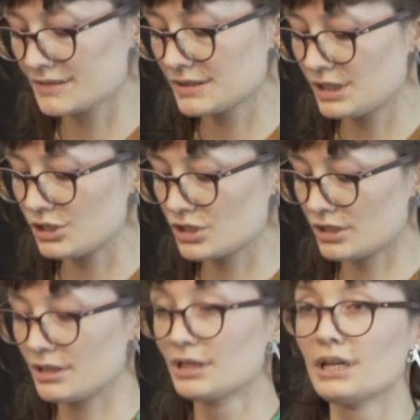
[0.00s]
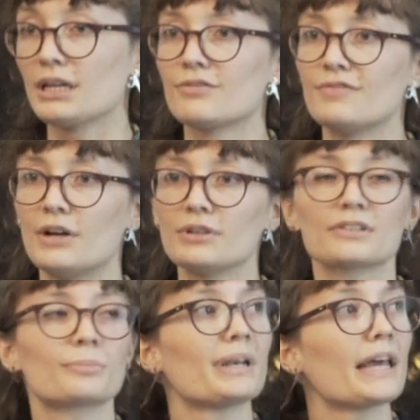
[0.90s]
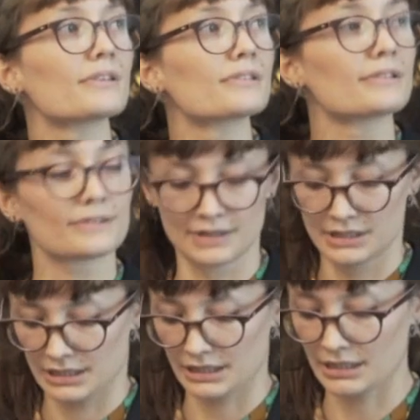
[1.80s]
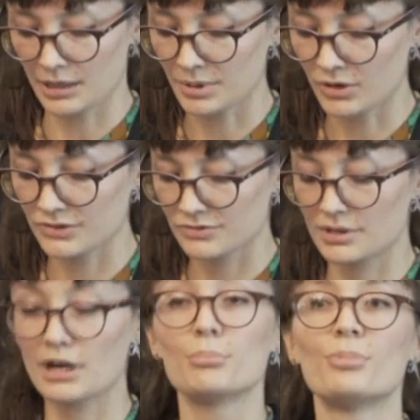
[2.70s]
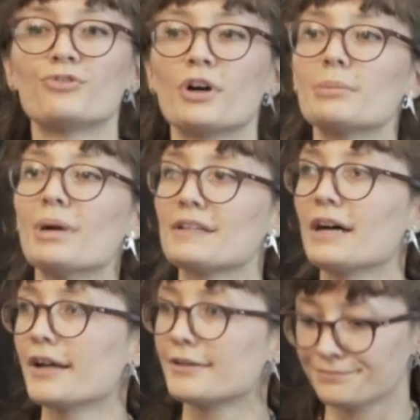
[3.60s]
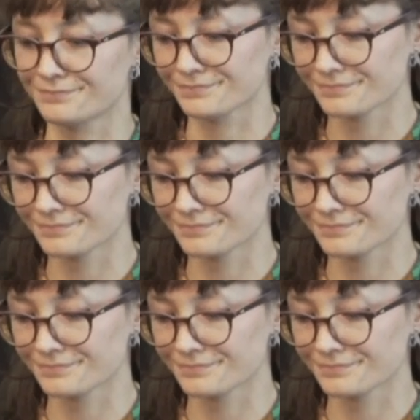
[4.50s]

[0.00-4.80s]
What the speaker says: as a teacher in various places in Upper Austria before he met Anna.